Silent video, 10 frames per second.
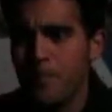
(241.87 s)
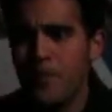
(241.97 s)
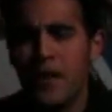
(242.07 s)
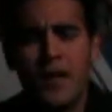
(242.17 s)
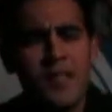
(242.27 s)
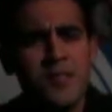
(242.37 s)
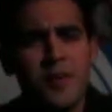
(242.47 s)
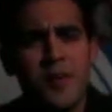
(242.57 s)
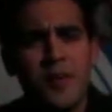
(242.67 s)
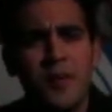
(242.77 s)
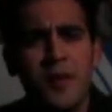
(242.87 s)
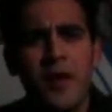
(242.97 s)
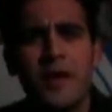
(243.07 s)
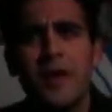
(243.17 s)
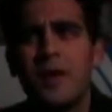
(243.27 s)
Some other
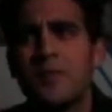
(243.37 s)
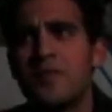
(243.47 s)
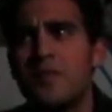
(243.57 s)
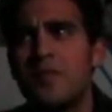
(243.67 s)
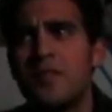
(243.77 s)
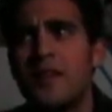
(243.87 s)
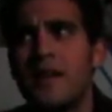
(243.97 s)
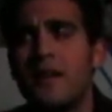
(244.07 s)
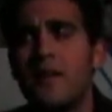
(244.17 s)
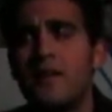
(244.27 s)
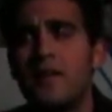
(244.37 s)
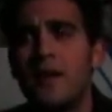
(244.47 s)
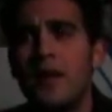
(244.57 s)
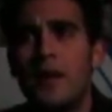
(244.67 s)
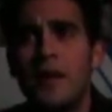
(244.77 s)
NBA games that went down.
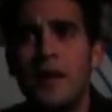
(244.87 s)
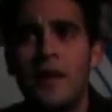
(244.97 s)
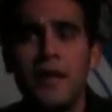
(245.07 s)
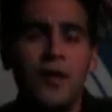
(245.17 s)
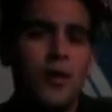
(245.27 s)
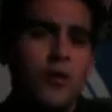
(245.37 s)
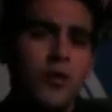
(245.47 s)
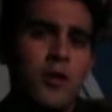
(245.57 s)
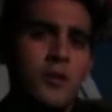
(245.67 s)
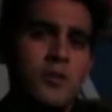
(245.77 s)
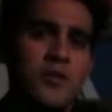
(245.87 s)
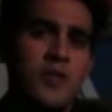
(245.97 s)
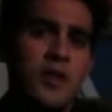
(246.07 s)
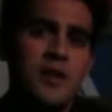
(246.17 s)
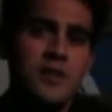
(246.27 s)
I know Clippers
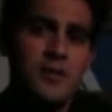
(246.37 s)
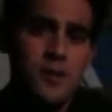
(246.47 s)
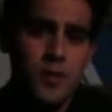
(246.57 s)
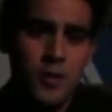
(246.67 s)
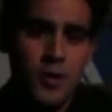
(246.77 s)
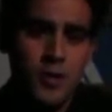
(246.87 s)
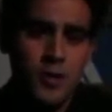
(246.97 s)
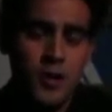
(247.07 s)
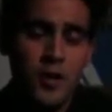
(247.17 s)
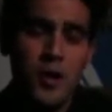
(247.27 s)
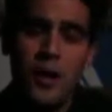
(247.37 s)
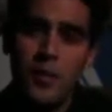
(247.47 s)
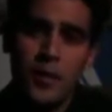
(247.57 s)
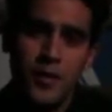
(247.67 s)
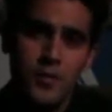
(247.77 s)
lost to the Thunder,
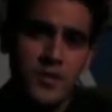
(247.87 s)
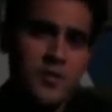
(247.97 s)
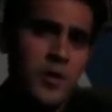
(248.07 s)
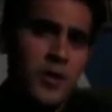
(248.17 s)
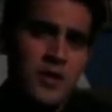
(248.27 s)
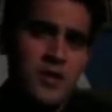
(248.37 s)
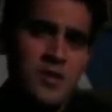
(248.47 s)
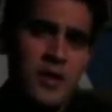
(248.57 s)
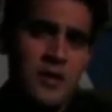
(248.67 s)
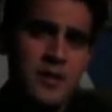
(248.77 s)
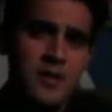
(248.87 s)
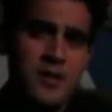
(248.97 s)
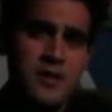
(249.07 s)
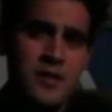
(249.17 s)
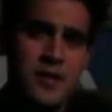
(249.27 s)
but Chris Paul extended
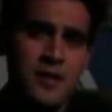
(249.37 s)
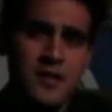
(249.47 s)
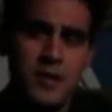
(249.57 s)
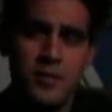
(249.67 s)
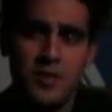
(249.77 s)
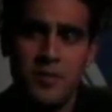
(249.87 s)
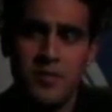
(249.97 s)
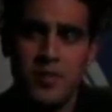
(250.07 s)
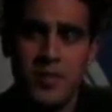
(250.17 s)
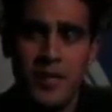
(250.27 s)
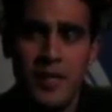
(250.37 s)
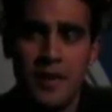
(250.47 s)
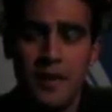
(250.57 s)
his double-double streak.